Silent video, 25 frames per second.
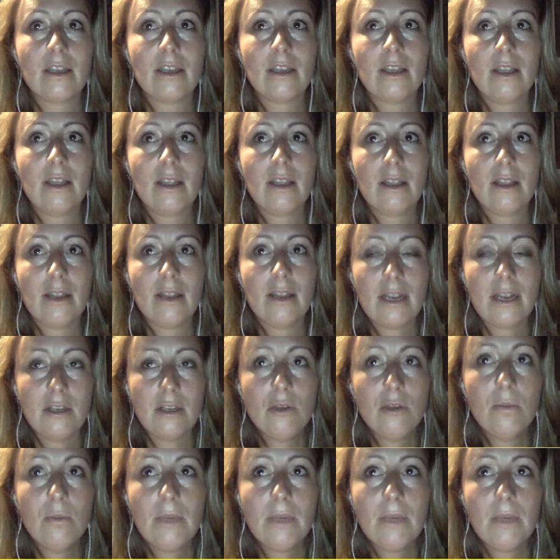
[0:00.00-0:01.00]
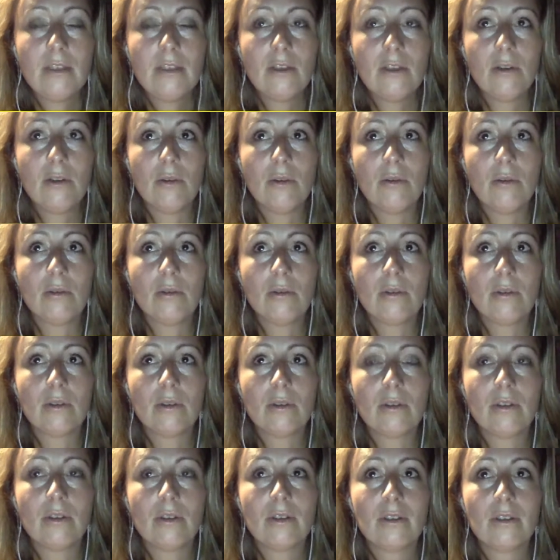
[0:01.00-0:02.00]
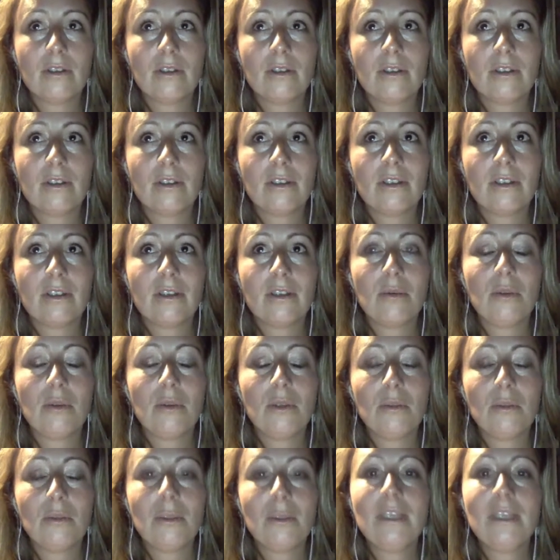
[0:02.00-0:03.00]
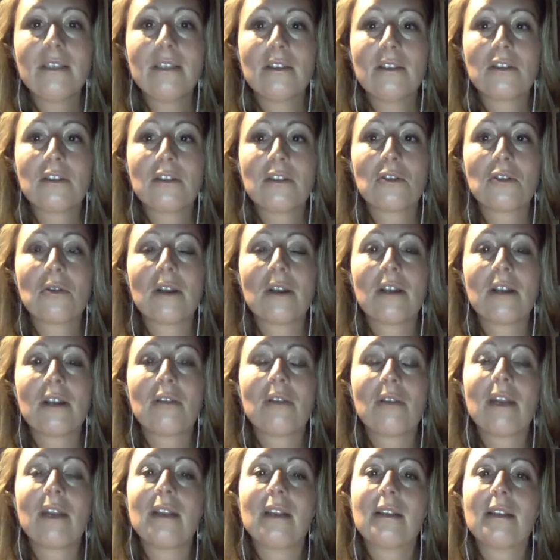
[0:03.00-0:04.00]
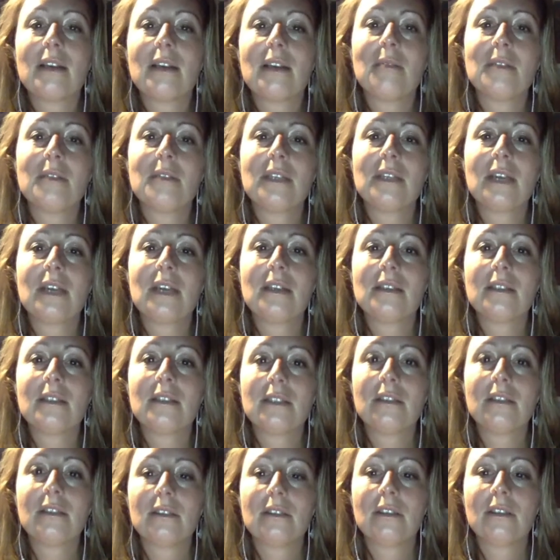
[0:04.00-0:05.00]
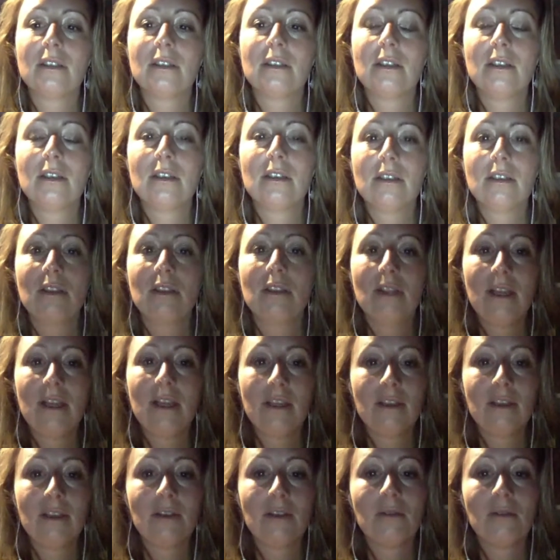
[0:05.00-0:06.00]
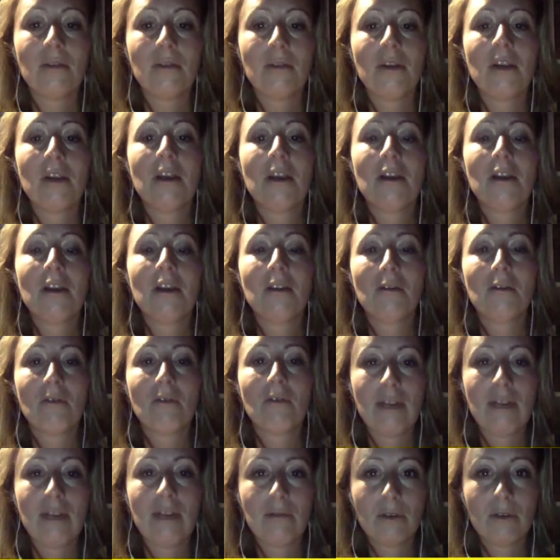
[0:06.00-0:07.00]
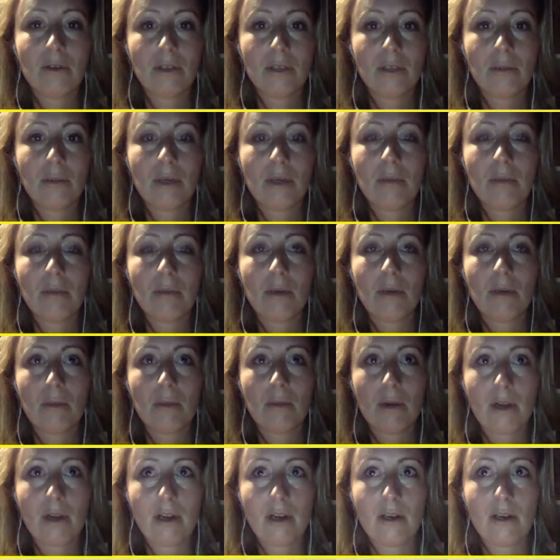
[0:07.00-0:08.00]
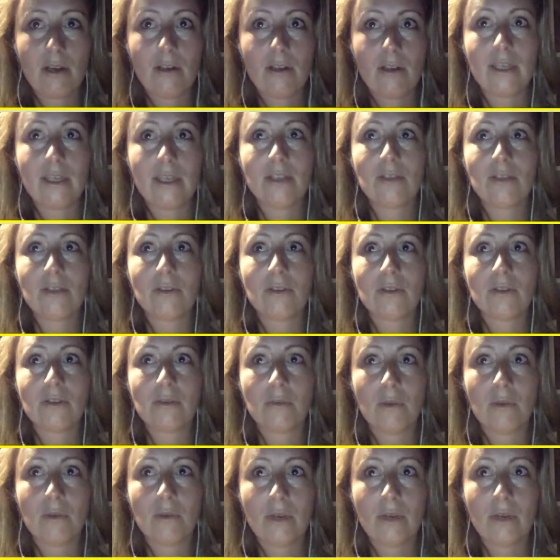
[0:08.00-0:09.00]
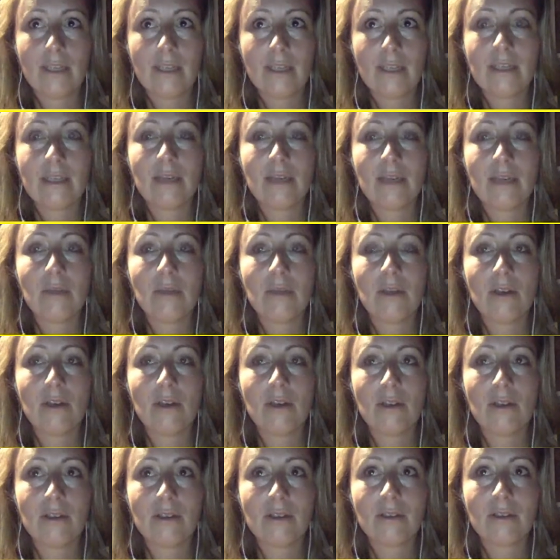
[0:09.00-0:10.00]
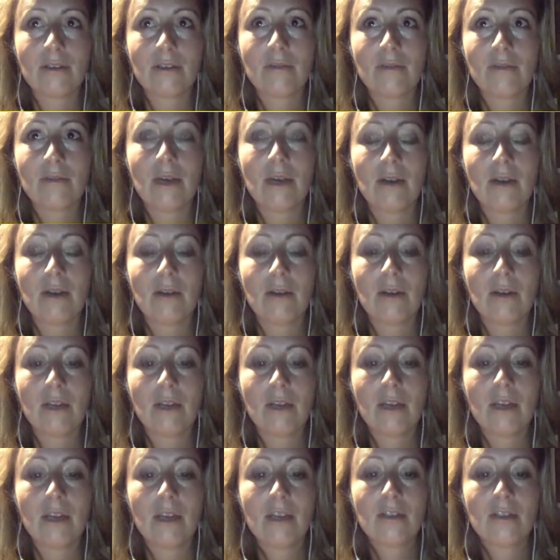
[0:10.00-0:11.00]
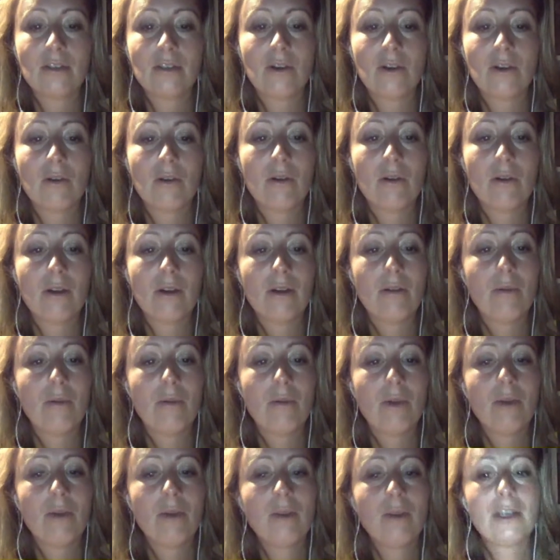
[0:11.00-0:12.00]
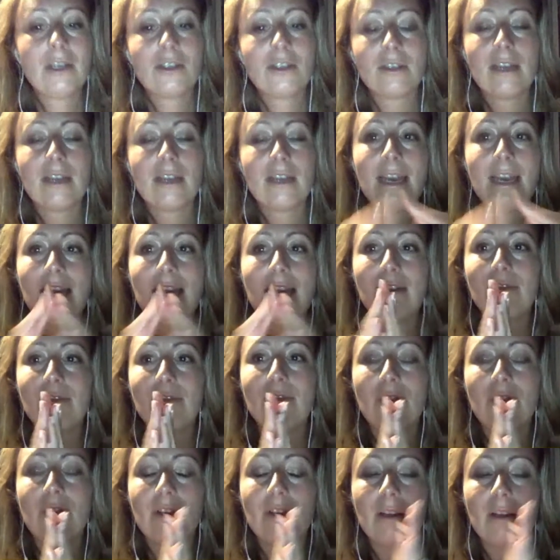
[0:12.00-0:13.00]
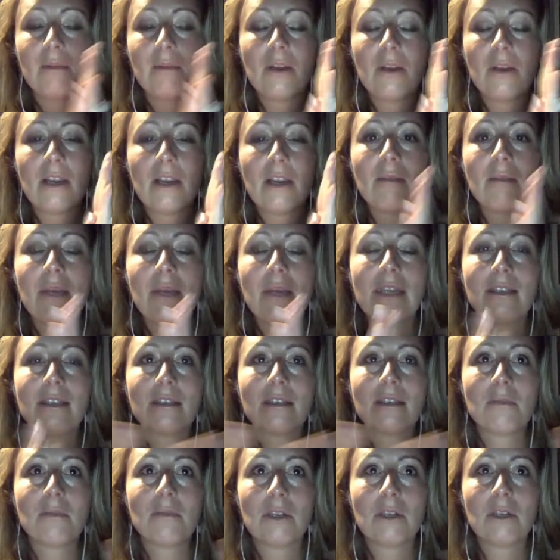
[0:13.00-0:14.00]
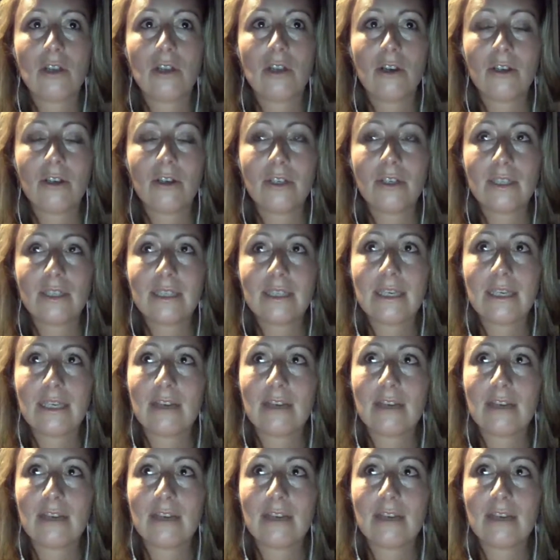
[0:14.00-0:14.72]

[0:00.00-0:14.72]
than you being you, will you please destroy and uncreate it times a godzillion? Thank you. Right, wrong, good, bad, pot, pock, all nine shorts, boys and beyonds. Wow. So one question I have, I'm not going to make this much longer, this hangout,